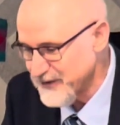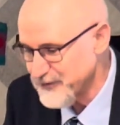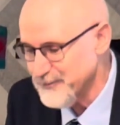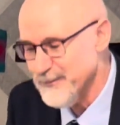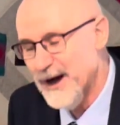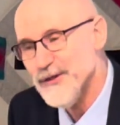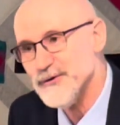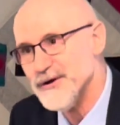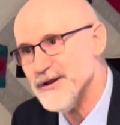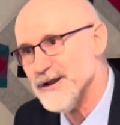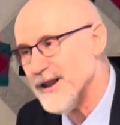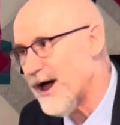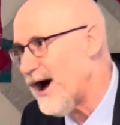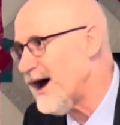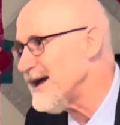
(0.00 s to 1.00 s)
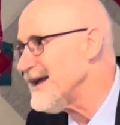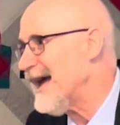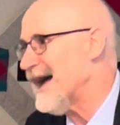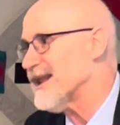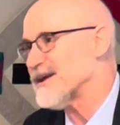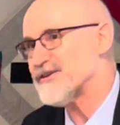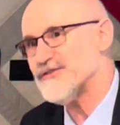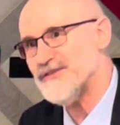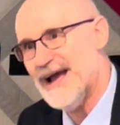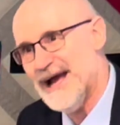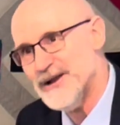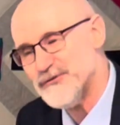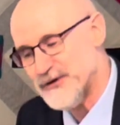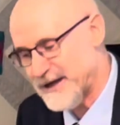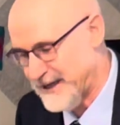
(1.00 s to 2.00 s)
his mother-in-law,
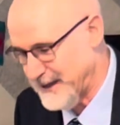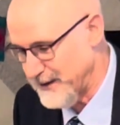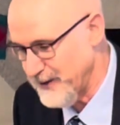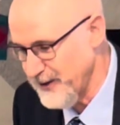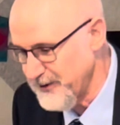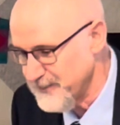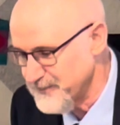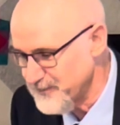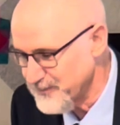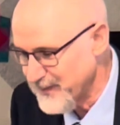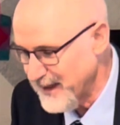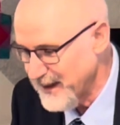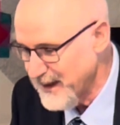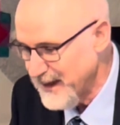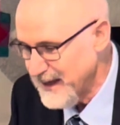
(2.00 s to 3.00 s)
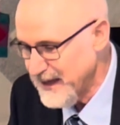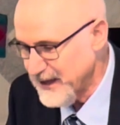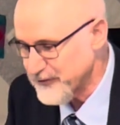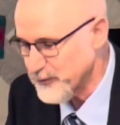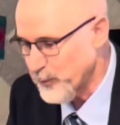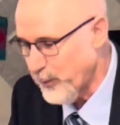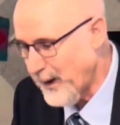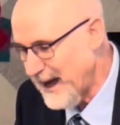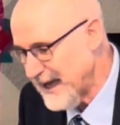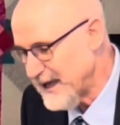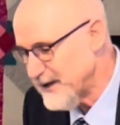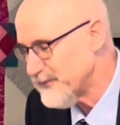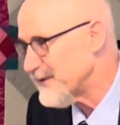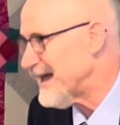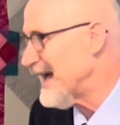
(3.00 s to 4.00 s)
Alexandra, killed, his
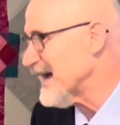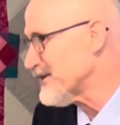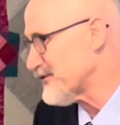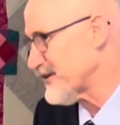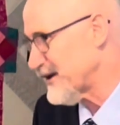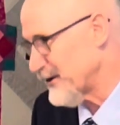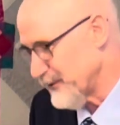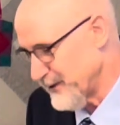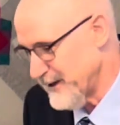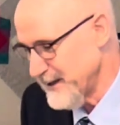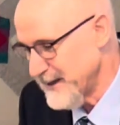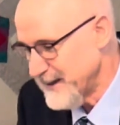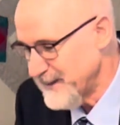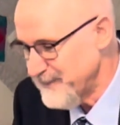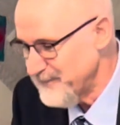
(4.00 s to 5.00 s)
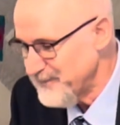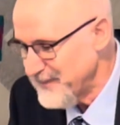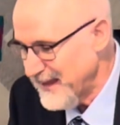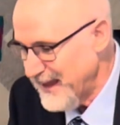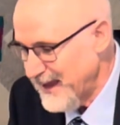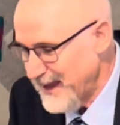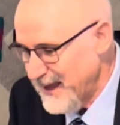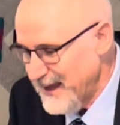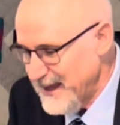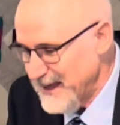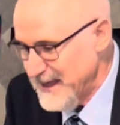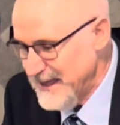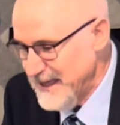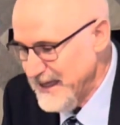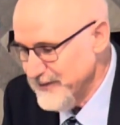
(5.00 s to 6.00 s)
wife executed.
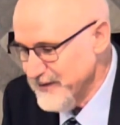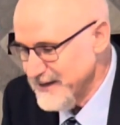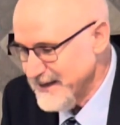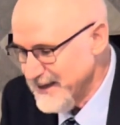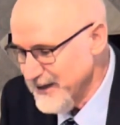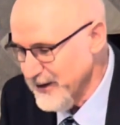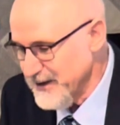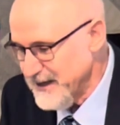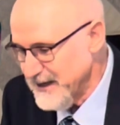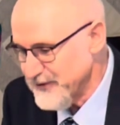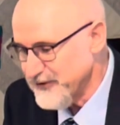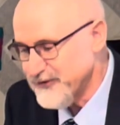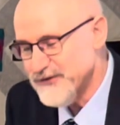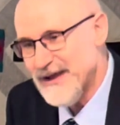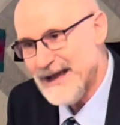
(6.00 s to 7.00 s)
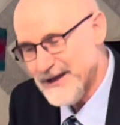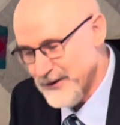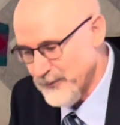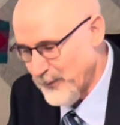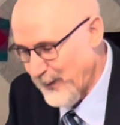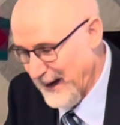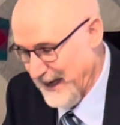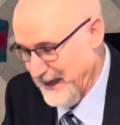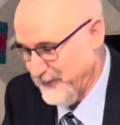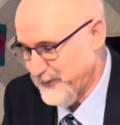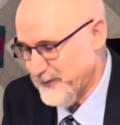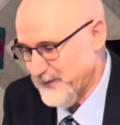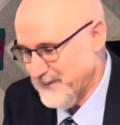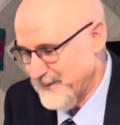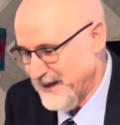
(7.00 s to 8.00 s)
He even killed his second
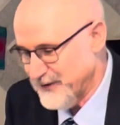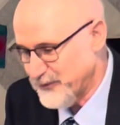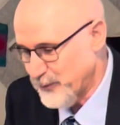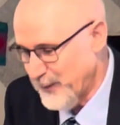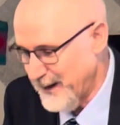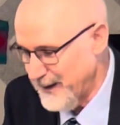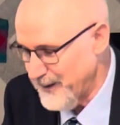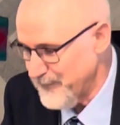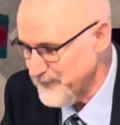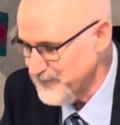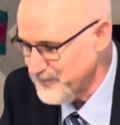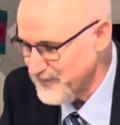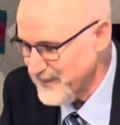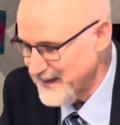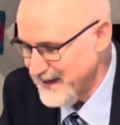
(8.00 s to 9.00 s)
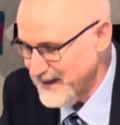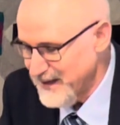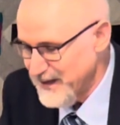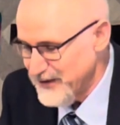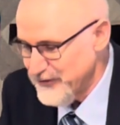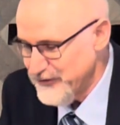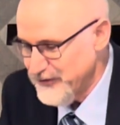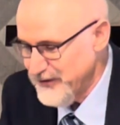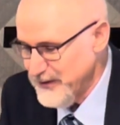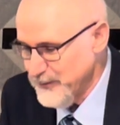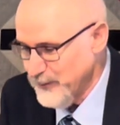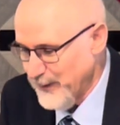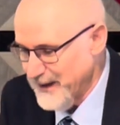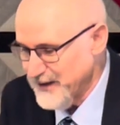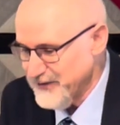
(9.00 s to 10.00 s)
wife as well. She
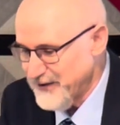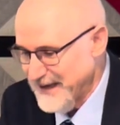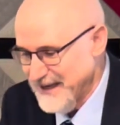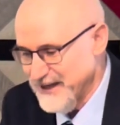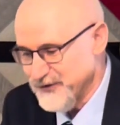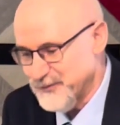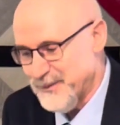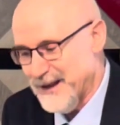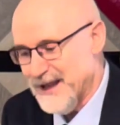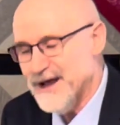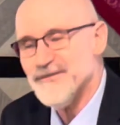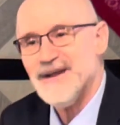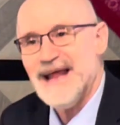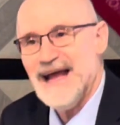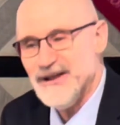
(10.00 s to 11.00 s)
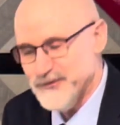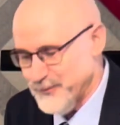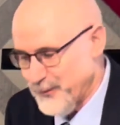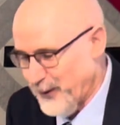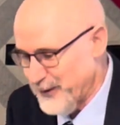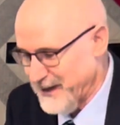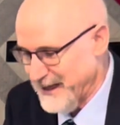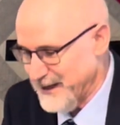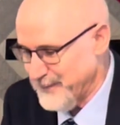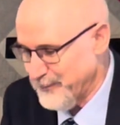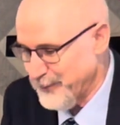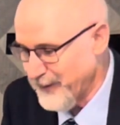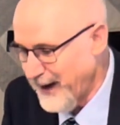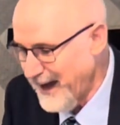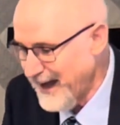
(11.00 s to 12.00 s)
was his beloved Hasmonean
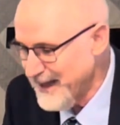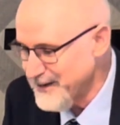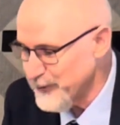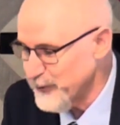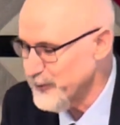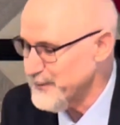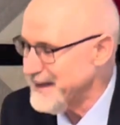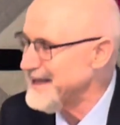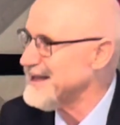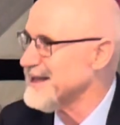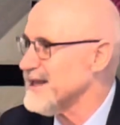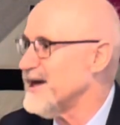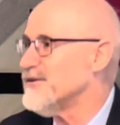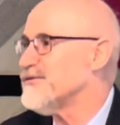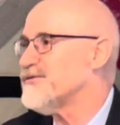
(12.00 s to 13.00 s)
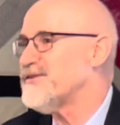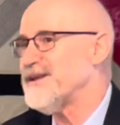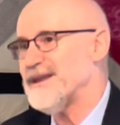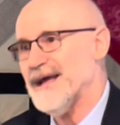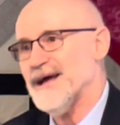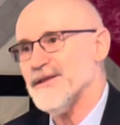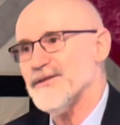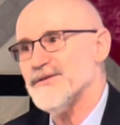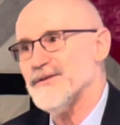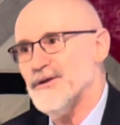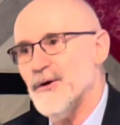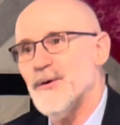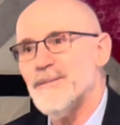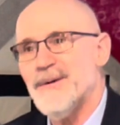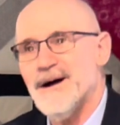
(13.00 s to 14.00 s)
bride, whom he loved to death,
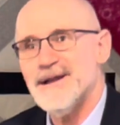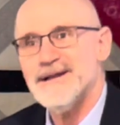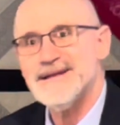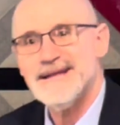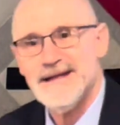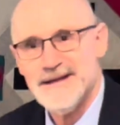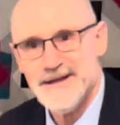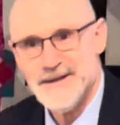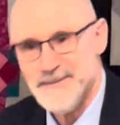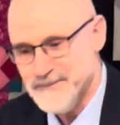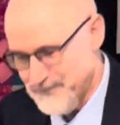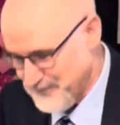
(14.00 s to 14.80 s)
no pun intended.